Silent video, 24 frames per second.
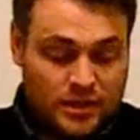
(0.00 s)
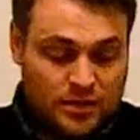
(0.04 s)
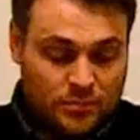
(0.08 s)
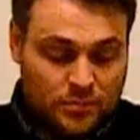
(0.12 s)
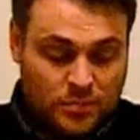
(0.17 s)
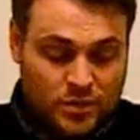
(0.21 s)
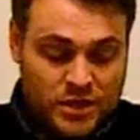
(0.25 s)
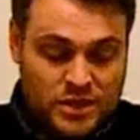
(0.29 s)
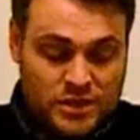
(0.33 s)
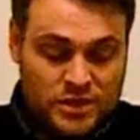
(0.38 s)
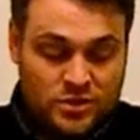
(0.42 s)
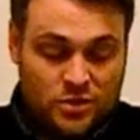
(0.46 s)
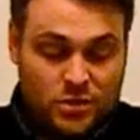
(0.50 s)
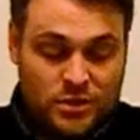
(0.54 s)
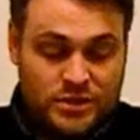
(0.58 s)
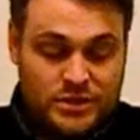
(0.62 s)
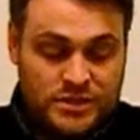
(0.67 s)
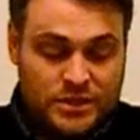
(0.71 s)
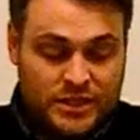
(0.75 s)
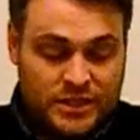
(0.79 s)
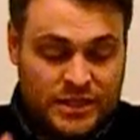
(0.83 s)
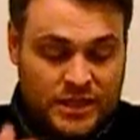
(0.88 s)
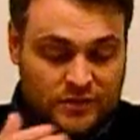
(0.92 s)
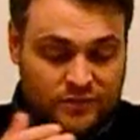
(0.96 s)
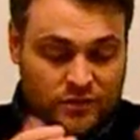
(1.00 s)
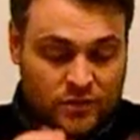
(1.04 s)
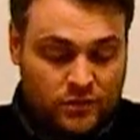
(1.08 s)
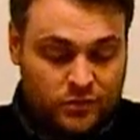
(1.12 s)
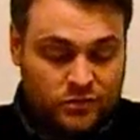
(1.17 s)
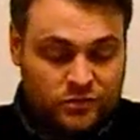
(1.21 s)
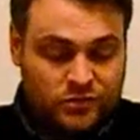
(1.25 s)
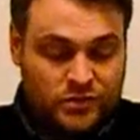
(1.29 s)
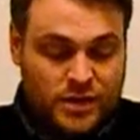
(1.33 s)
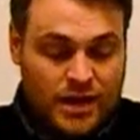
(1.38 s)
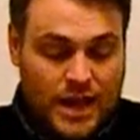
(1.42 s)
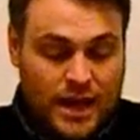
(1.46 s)
but he's going to give
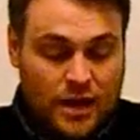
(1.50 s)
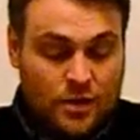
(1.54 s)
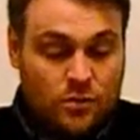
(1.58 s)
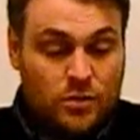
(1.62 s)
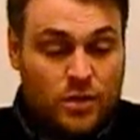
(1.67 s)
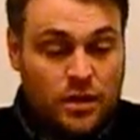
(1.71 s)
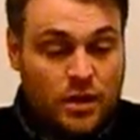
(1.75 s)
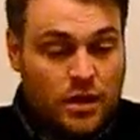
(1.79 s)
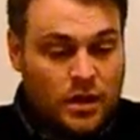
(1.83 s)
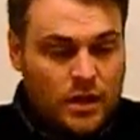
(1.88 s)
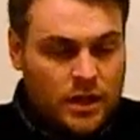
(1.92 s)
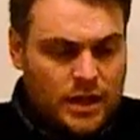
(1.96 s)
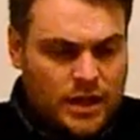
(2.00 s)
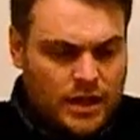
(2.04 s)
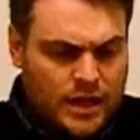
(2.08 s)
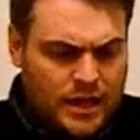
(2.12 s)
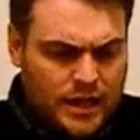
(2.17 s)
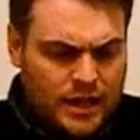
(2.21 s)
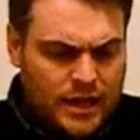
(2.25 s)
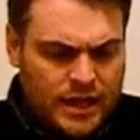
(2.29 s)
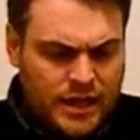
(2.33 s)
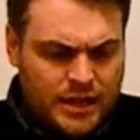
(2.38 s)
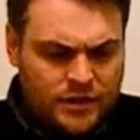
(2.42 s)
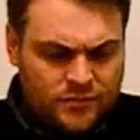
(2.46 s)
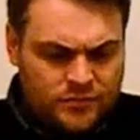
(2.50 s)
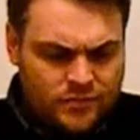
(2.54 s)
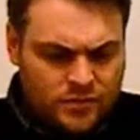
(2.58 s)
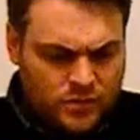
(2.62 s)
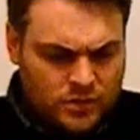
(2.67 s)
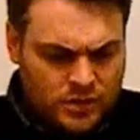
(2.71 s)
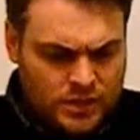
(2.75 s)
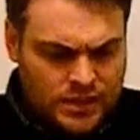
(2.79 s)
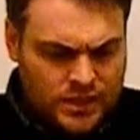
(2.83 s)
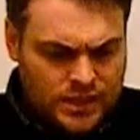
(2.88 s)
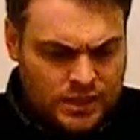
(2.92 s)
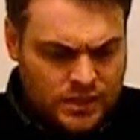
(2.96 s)
us now, I've
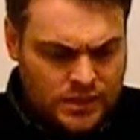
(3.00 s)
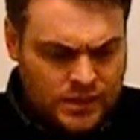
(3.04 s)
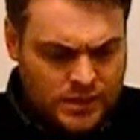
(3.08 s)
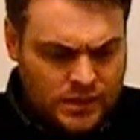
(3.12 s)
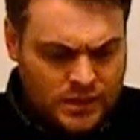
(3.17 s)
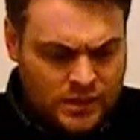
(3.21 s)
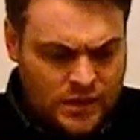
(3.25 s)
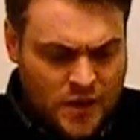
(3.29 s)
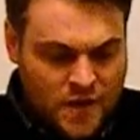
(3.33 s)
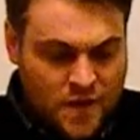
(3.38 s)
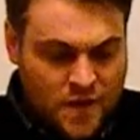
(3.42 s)
got here